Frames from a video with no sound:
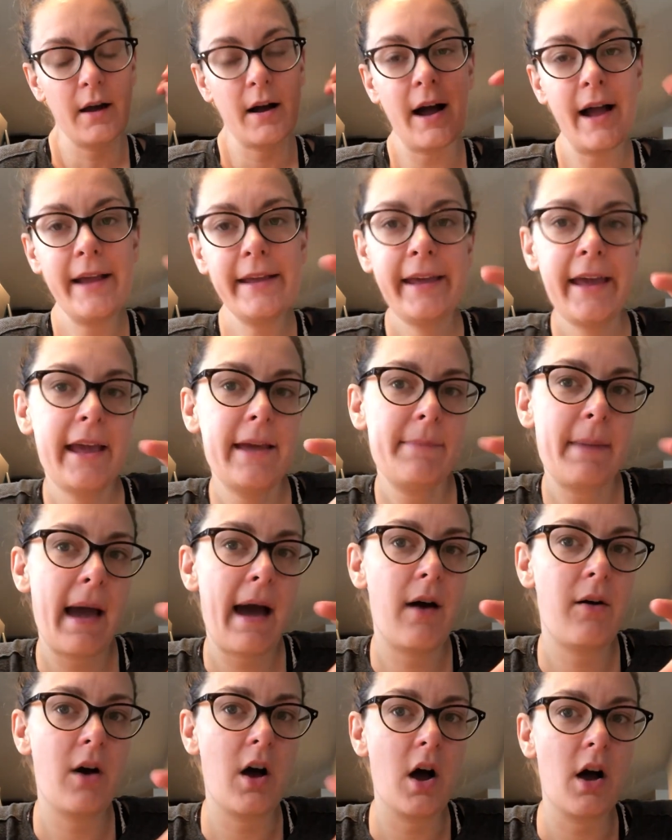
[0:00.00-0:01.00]
I came
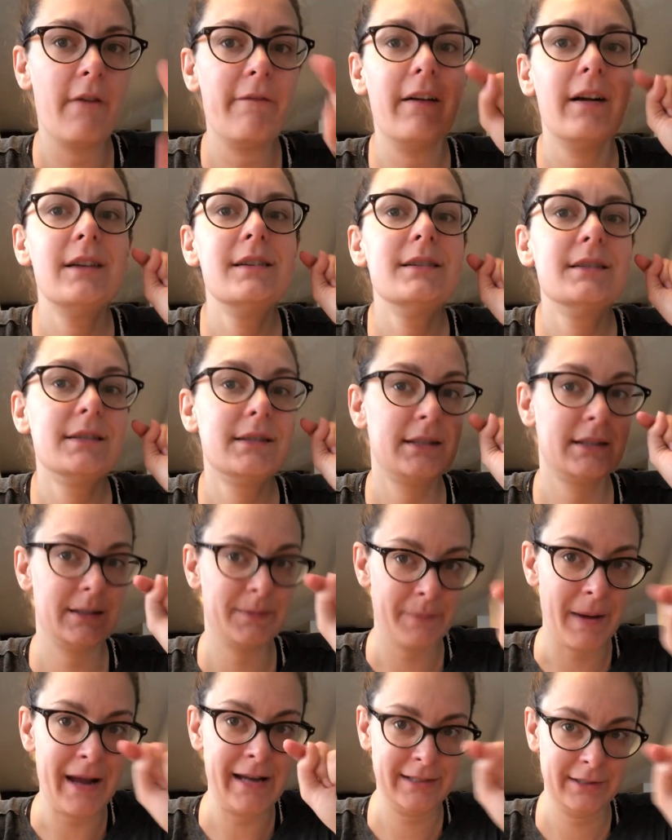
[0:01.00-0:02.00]
out of
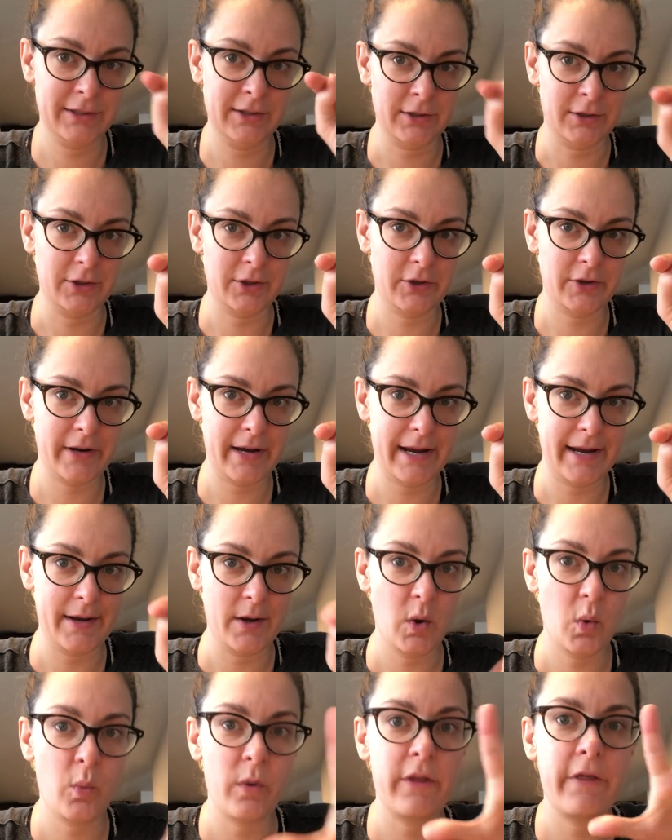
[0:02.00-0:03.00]
spine
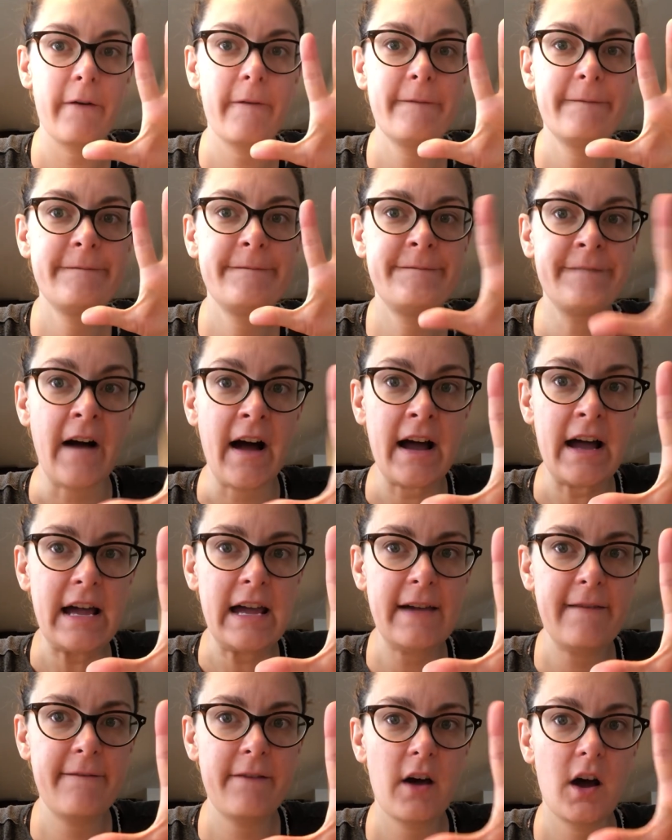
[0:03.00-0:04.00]
surgery with
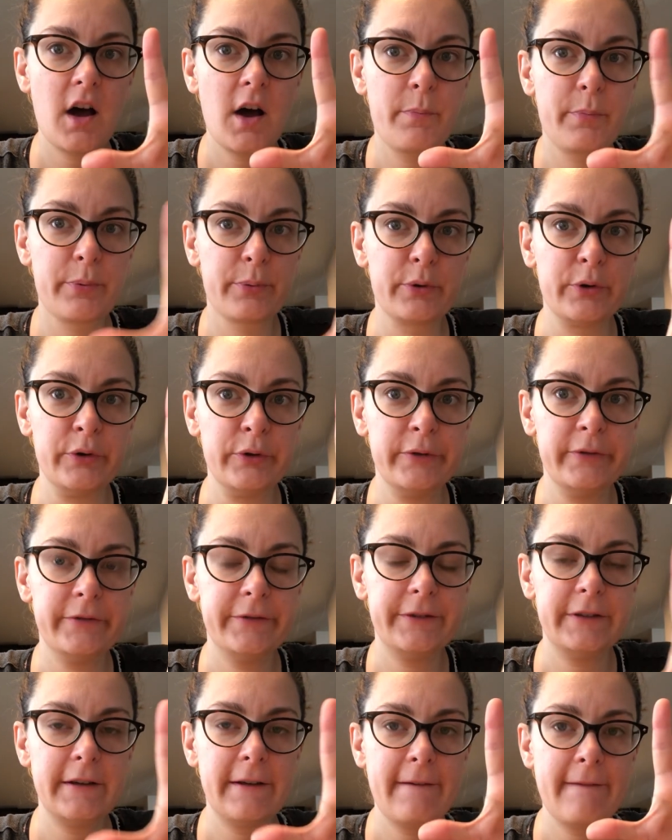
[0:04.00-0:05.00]
5
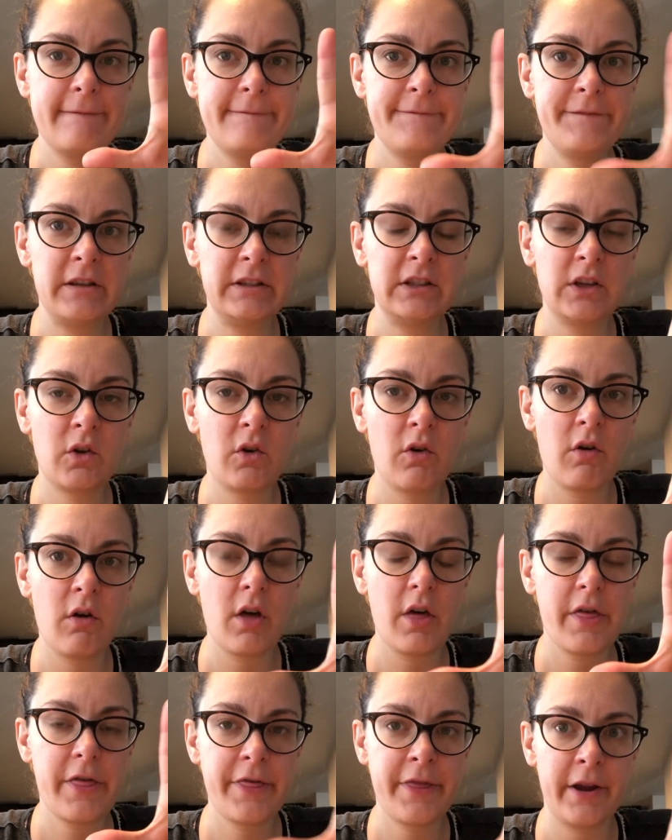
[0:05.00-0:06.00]
approved
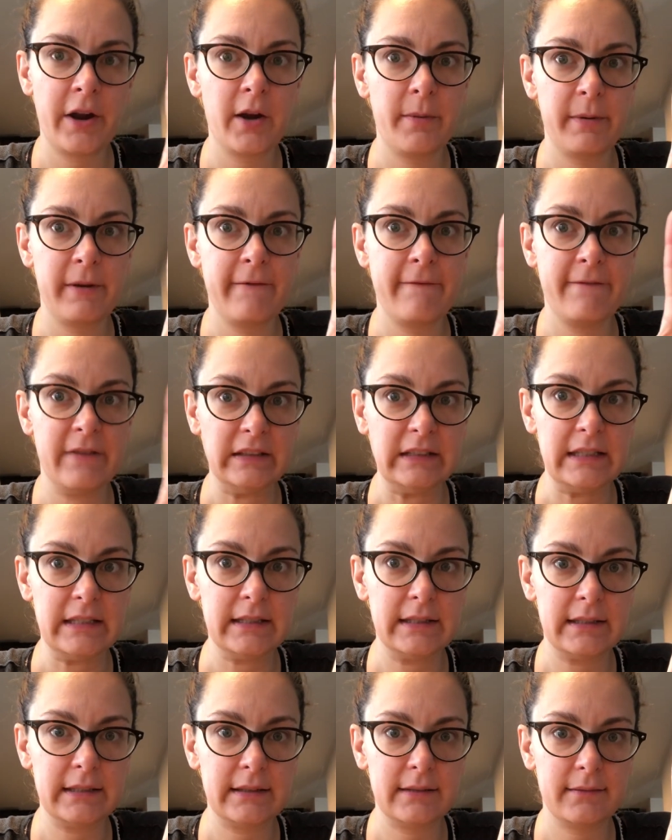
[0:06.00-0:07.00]
physical therapy
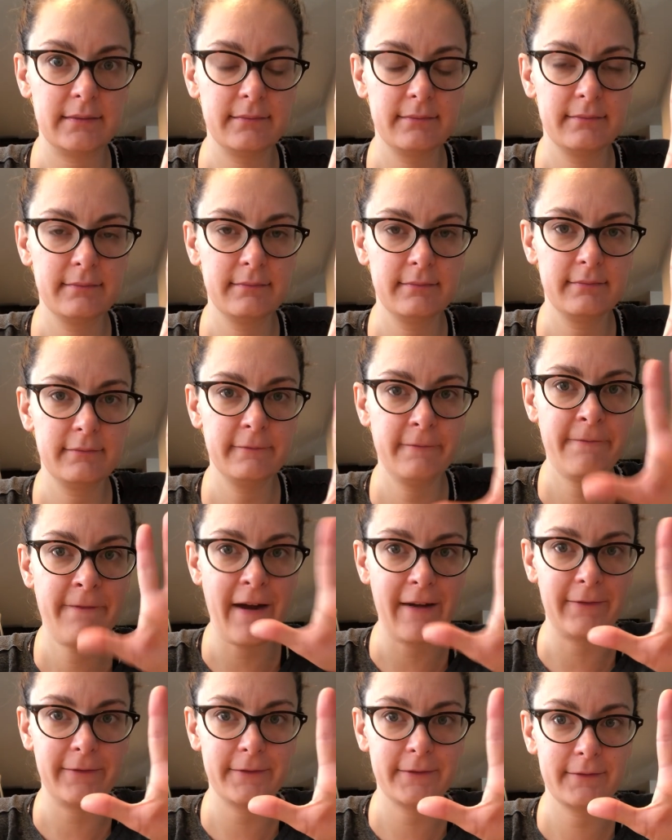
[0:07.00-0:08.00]
visits.
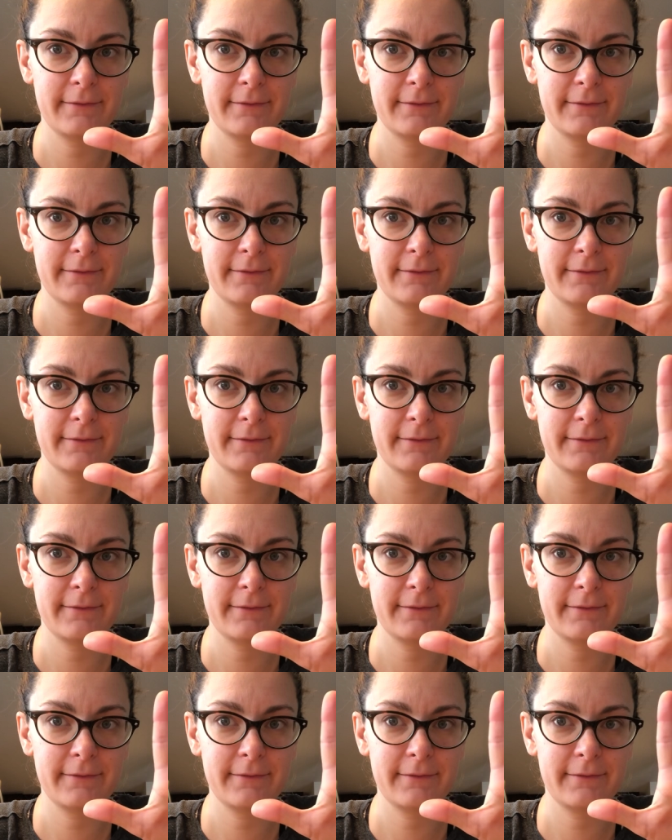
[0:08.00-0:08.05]
5.